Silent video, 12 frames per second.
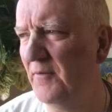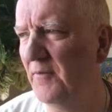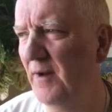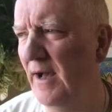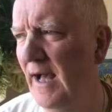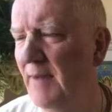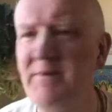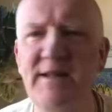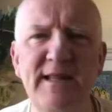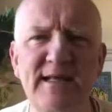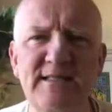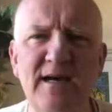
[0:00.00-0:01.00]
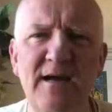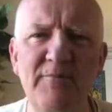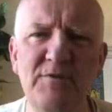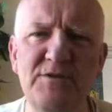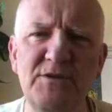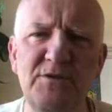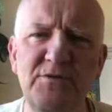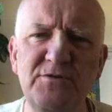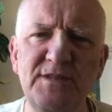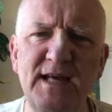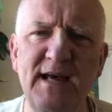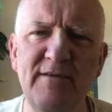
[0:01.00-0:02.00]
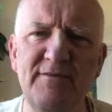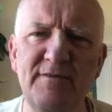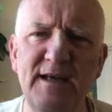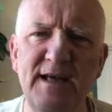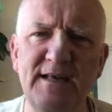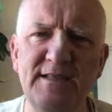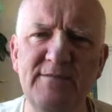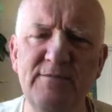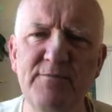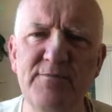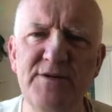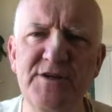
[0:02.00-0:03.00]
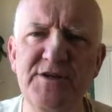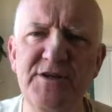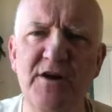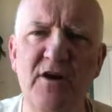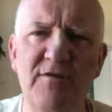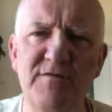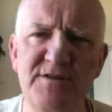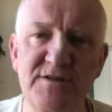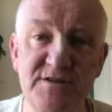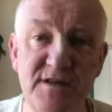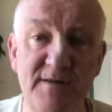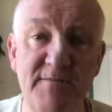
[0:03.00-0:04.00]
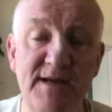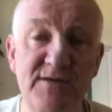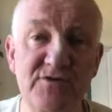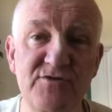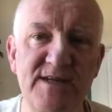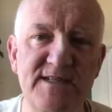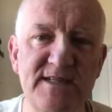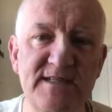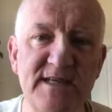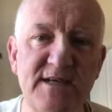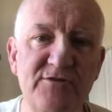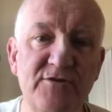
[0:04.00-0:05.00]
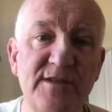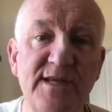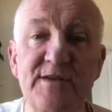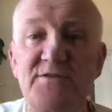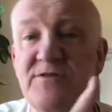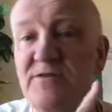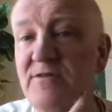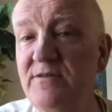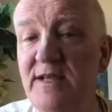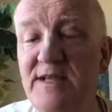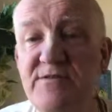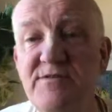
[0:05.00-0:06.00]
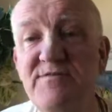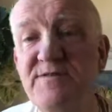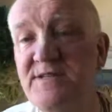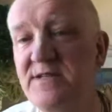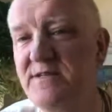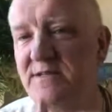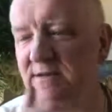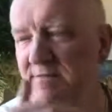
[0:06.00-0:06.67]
what happened at that time was you used to have different British officers, like magistrates, etc., and they used to visit